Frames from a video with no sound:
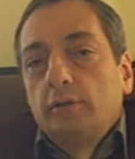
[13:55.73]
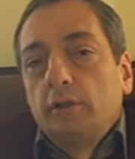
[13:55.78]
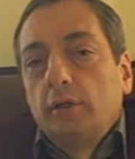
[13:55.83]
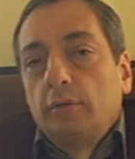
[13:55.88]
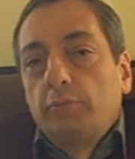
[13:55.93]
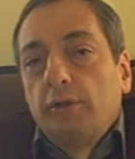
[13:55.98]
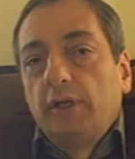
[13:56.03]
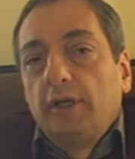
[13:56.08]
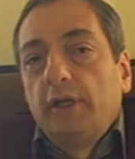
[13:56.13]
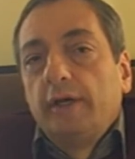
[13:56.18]

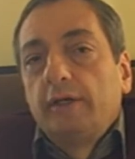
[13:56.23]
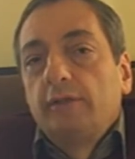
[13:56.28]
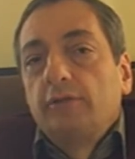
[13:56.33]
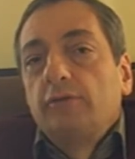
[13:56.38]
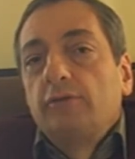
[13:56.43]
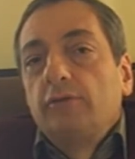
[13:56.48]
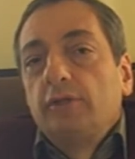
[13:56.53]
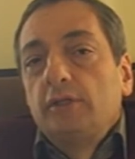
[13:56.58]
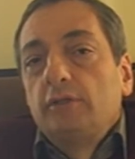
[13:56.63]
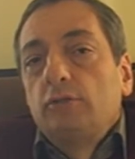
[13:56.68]
applied
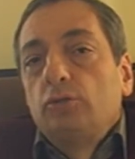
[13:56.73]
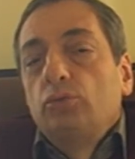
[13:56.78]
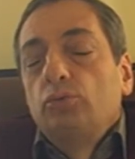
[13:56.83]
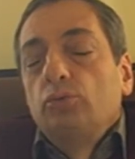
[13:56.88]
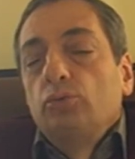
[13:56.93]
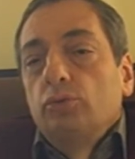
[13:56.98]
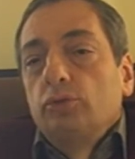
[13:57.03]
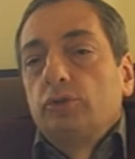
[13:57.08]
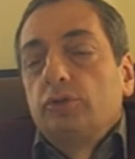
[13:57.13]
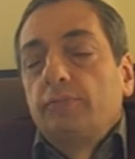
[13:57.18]
these
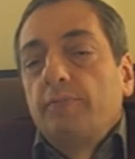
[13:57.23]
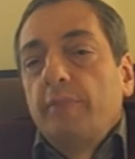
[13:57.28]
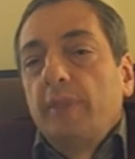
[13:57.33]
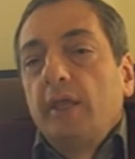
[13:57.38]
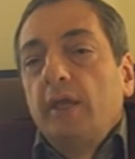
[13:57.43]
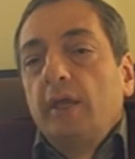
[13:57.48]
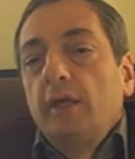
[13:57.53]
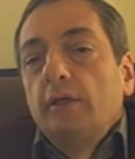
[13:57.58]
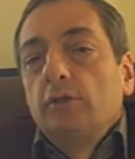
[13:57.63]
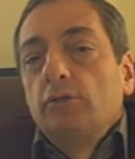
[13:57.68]
tools.
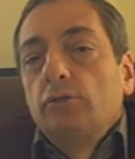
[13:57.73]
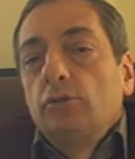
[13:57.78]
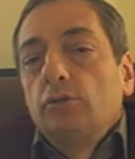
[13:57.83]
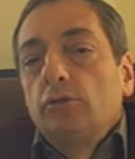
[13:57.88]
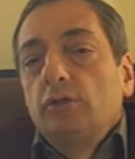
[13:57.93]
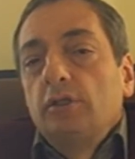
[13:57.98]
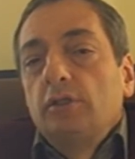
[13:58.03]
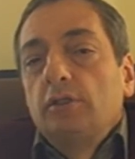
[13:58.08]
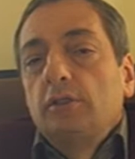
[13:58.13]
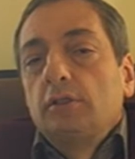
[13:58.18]
So
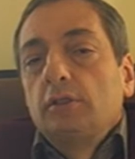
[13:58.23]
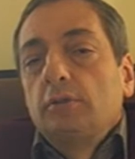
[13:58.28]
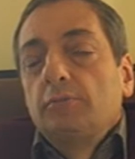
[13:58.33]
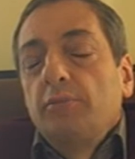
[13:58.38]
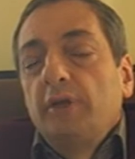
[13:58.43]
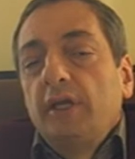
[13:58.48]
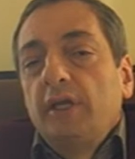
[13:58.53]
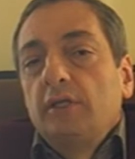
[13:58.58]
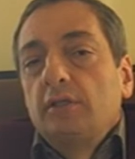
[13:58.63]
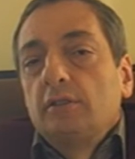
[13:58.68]
this
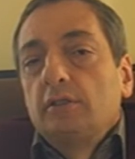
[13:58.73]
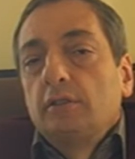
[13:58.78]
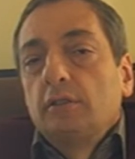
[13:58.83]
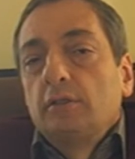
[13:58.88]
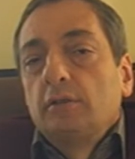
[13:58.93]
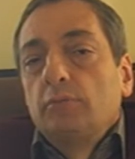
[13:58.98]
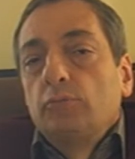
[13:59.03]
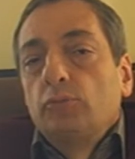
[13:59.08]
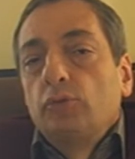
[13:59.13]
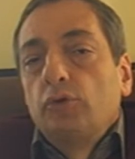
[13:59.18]
makes
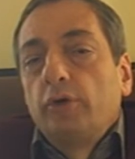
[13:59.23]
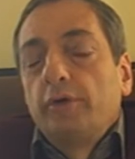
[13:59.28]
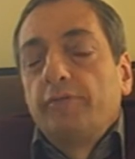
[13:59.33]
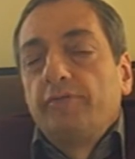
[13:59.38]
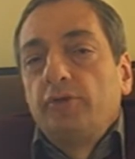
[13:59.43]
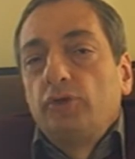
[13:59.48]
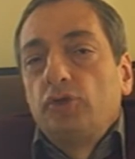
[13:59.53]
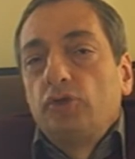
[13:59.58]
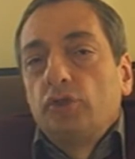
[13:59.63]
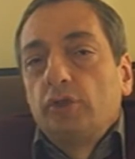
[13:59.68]
a more
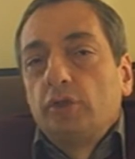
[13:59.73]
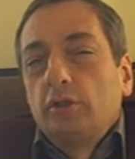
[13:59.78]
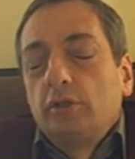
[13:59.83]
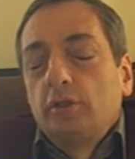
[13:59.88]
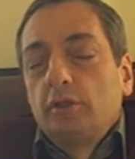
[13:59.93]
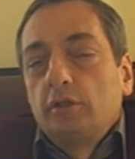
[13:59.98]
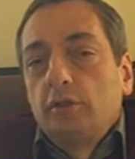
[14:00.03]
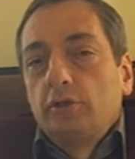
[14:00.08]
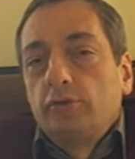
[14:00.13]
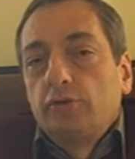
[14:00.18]
efficient
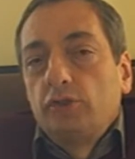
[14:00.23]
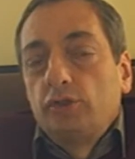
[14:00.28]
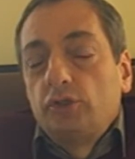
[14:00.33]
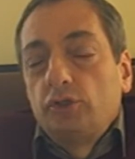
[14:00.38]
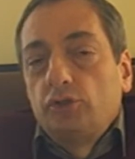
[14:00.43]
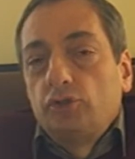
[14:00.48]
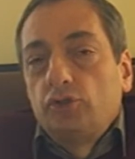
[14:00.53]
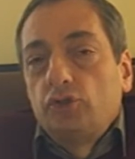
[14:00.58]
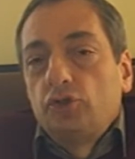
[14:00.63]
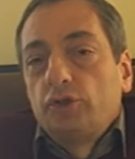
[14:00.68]

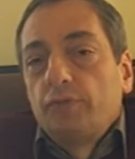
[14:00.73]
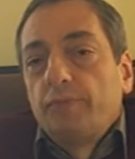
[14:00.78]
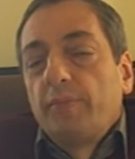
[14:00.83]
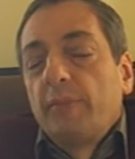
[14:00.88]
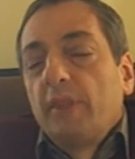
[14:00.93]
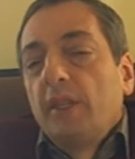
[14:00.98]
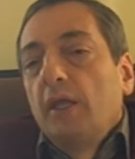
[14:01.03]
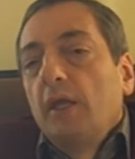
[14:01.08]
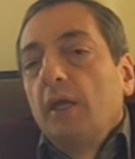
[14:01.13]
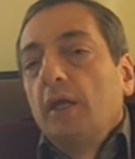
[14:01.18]
research.
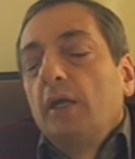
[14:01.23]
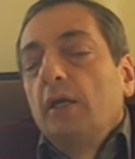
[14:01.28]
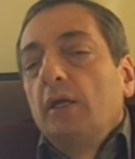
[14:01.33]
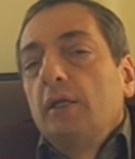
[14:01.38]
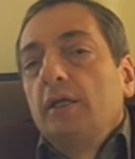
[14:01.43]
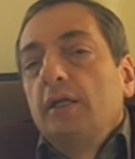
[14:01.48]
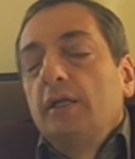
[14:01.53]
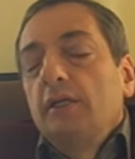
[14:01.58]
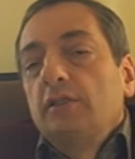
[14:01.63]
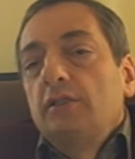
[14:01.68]

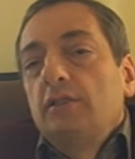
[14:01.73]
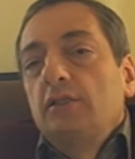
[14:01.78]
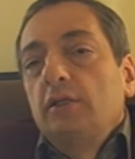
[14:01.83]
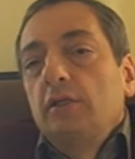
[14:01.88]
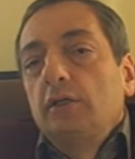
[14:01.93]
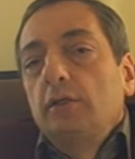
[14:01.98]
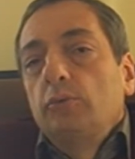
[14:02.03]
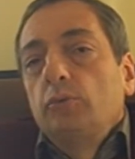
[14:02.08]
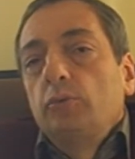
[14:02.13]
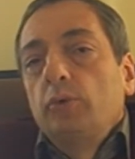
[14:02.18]
Next
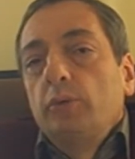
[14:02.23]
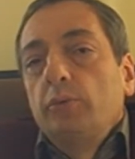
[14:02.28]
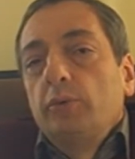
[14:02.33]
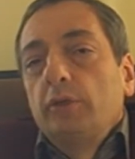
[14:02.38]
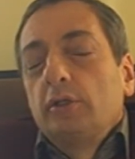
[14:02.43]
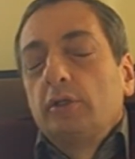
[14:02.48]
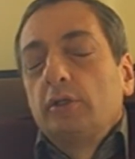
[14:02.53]
year we will